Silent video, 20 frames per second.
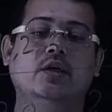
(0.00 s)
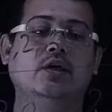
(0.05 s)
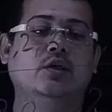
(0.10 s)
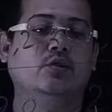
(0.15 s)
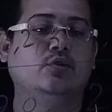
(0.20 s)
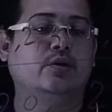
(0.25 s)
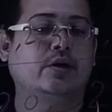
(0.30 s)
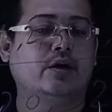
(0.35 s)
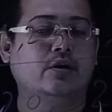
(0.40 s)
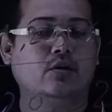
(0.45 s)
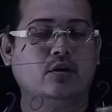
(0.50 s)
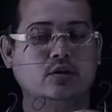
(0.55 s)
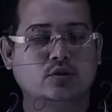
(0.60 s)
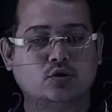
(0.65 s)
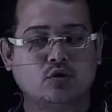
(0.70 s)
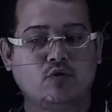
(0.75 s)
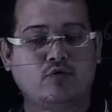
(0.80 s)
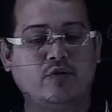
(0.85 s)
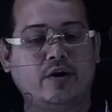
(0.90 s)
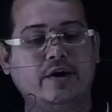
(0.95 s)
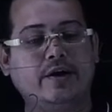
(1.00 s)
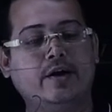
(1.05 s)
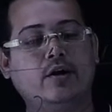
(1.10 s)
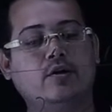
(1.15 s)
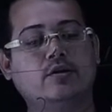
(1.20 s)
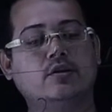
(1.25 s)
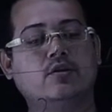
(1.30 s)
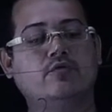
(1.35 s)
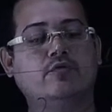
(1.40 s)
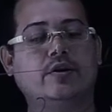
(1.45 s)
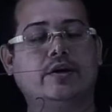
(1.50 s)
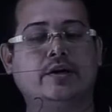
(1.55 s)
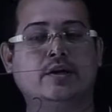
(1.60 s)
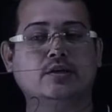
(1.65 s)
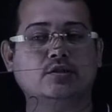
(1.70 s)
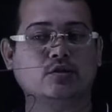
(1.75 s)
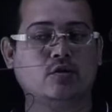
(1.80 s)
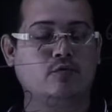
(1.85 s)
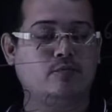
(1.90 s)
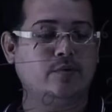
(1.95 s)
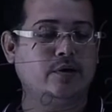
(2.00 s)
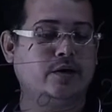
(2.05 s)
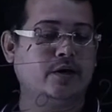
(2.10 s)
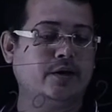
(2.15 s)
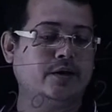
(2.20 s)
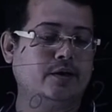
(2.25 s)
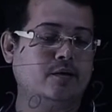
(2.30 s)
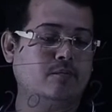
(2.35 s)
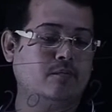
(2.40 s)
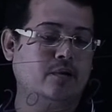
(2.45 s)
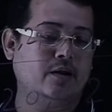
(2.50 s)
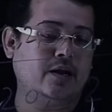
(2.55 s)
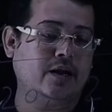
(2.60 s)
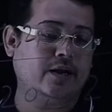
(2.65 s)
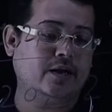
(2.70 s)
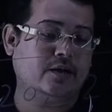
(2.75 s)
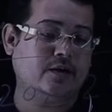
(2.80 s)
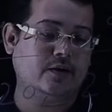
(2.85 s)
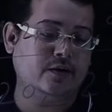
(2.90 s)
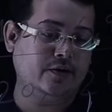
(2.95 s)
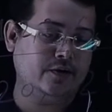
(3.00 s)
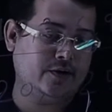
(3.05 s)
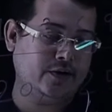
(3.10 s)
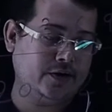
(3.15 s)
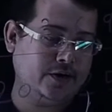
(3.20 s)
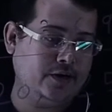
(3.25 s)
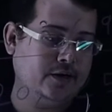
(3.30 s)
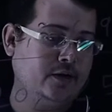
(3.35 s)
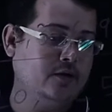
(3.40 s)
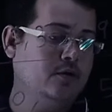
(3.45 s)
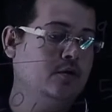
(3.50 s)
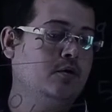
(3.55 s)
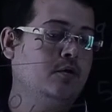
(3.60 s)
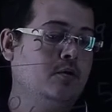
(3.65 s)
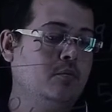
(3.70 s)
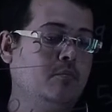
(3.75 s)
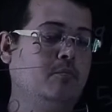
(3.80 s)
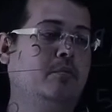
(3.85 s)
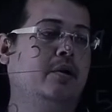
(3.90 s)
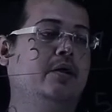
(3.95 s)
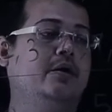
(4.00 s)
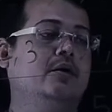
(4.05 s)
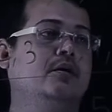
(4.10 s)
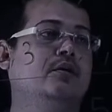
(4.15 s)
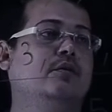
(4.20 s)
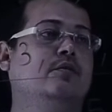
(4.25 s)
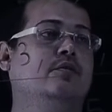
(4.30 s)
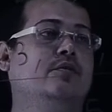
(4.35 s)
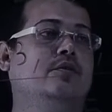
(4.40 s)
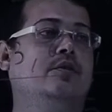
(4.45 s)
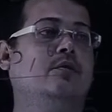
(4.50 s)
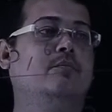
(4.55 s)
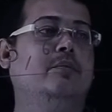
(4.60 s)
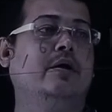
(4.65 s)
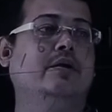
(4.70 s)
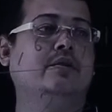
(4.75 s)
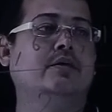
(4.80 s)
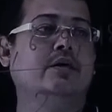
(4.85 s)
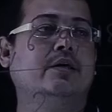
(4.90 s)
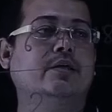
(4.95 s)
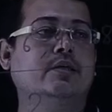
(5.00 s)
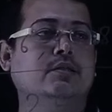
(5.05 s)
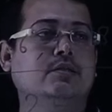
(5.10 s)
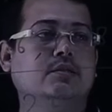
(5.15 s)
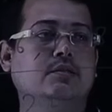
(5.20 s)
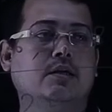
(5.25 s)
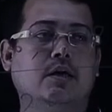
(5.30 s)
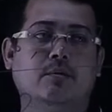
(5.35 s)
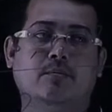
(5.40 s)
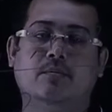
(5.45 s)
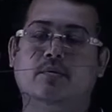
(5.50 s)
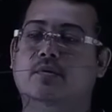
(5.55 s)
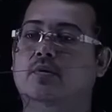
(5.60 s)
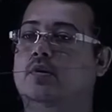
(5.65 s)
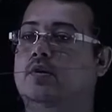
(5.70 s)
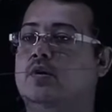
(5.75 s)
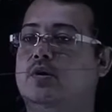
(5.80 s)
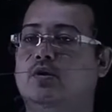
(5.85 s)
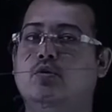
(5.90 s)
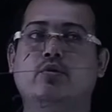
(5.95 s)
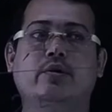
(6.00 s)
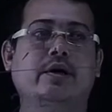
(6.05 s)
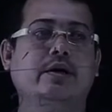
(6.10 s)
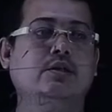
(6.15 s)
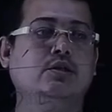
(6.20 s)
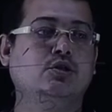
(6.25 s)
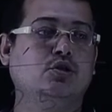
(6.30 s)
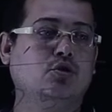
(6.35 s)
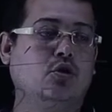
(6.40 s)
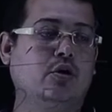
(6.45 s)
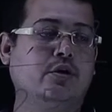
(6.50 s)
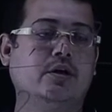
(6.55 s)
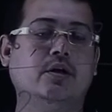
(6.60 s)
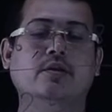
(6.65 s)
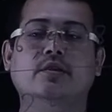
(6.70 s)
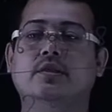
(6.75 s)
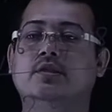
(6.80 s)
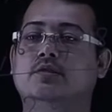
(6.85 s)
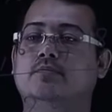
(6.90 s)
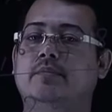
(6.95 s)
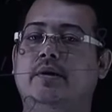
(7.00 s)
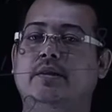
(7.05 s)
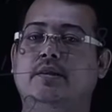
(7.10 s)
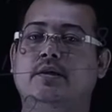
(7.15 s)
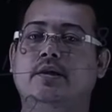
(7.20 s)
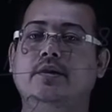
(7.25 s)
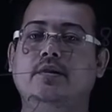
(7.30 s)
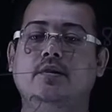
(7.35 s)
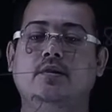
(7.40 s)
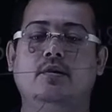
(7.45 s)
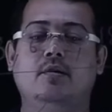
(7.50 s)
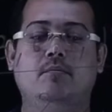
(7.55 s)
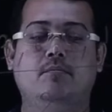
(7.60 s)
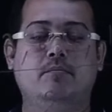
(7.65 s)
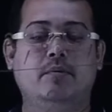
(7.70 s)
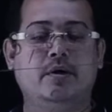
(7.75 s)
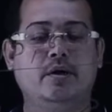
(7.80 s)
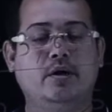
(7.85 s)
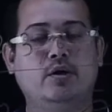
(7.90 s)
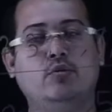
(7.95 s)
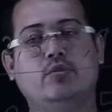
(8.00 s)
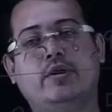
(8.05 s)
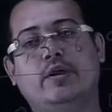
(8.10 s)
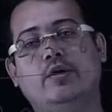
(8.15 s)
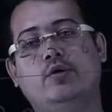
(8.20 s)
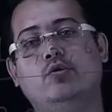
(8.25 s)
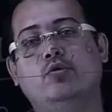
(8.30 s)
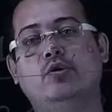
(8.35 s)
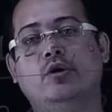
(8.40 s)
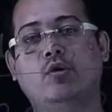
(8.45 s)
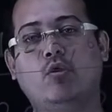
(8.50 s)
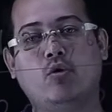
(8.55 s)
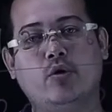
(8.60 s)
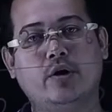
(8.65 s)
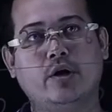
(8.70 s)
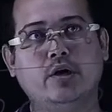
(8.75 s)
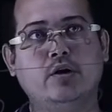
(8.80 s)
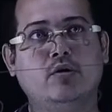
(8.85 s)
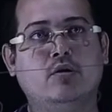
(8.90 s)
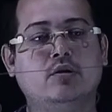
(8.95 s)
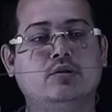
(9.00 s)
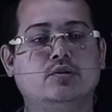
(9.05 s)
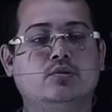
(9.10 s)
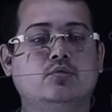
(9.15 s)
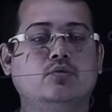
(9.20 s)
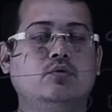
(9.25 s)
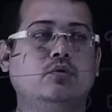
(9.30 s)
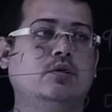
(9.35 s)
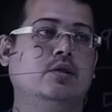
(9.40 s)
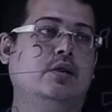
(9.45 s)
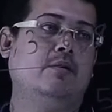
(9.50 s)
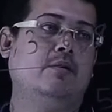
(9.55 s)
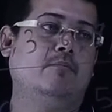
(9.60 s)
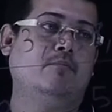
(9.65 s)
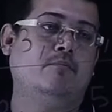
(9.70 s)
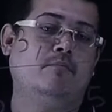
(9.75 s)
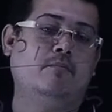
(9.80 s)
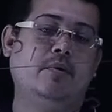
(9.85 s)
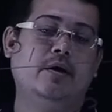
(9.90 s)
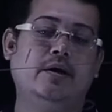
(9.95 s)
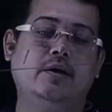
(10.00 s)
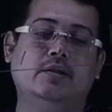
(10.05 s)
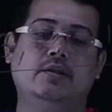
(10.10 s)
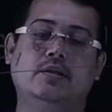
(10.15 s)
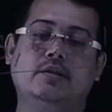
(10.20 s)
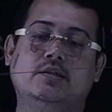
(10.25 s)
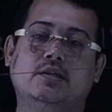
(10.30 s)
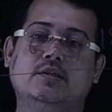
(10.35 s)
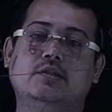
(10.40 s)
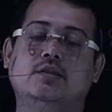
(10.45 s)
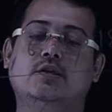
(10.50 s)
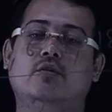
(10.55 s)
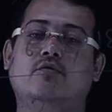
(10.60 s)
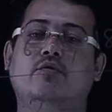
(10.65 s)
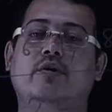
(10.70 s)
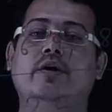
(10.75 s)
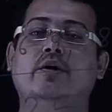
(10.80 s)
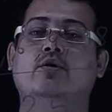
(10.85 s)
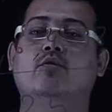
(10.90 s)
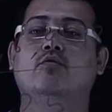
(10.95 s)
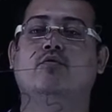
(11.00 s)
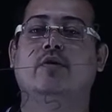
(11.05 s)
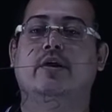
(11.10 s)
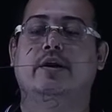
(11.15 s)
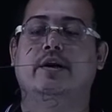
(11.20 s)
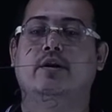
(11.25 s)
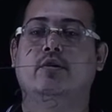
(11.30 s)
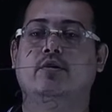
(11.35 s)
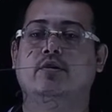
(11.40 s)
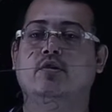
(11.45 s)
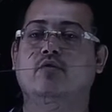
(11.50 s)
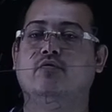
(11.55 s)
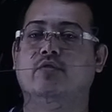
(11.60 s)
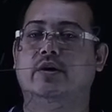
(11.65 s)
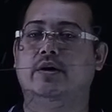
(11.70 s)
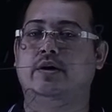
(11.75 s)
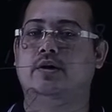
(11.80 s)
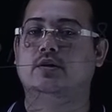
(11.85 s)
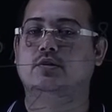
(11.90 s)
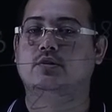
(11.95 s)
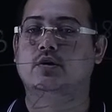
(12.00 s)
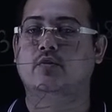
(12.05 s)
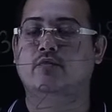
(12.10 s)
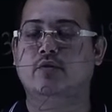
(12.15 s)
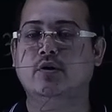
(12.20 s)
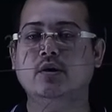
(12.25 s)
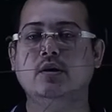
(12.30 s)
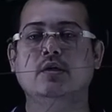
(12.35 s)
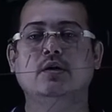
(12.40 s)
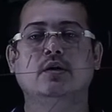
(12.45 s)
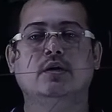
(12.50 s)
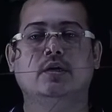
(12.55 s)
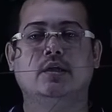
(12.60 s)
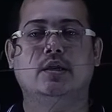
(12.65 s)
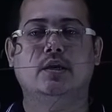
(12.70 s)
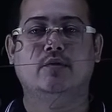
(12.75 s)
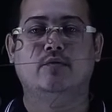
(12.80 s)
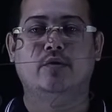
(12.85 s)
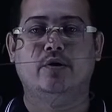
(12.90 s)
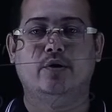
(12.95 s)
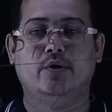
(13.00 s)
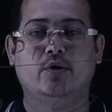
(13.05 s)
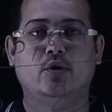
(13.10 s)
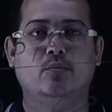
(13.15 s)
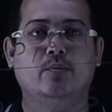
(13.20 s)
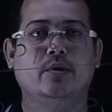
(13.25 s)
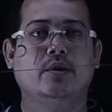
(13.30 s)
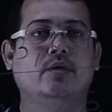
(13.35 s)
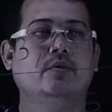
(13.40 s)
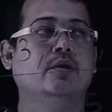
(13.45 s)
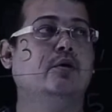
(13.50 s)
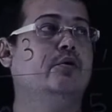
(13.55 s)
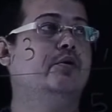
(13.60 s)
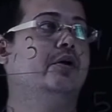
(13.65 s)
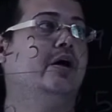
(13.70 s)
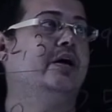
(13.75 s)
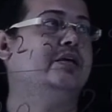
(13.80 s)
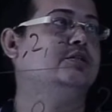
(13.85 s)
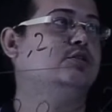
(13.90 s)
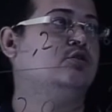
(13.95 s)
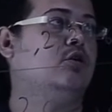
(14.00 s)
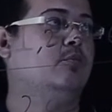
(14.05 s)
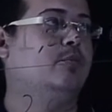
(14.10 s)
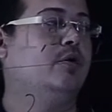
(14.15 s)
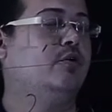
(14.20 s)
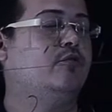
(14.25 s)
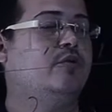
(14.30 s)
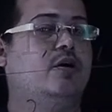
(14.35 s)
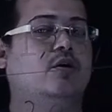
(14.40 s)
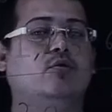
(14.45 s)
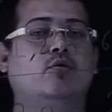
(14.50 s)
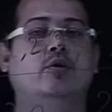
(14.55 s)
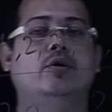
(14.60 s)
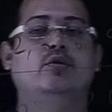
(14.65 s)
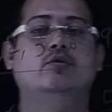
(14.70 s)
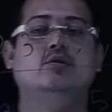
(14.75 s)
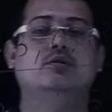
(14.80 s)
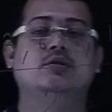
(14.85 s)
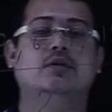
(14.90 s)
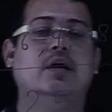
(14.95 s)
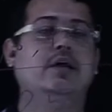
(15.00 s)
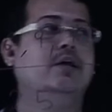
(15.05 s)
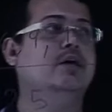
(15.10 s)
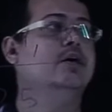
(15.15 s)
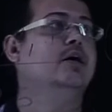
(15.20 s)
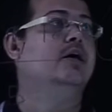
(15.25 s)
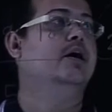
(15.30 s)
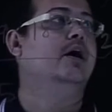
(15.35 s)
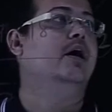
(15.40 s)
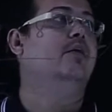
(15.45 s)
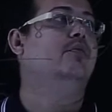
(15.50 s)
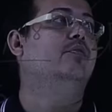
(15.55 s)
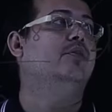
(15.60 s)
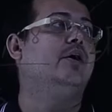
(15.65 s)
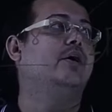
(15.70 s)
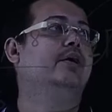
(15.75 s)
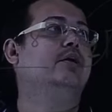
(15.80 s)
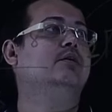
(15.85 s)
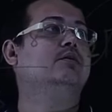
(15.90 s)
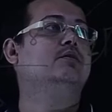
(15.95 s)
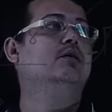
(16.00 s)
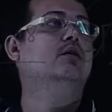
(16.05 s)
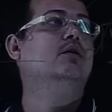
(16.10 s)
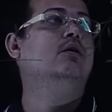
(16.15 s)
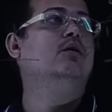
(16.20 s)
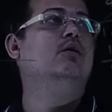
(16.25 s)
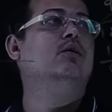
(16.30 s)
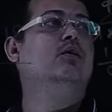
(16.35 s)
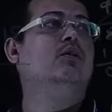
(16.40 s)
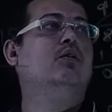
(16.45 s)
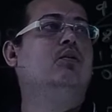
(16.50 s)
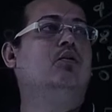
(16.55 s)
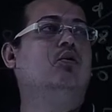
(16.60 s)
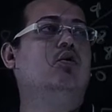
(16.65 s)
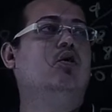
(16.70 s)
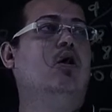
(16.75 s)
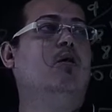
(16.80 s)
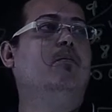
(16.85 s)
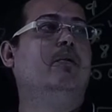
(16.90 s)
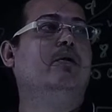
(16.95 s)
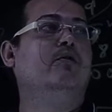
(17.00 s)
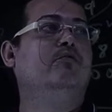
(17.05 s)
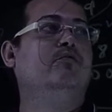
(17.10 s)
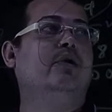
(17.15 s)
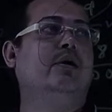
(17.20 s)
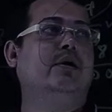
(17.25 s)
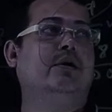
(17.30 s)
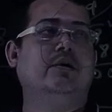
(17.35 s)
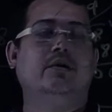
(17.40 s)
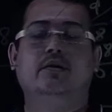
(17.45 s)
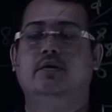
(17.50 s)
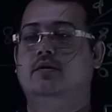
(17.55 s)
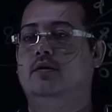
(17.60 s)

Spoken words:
you can also find out the factors of bigger number like 100, but the method is same. You can shorten this method, but you can do orally also, but this is the way to find out the factors of a given topic. The next topic we are going to start, and that is the common factor.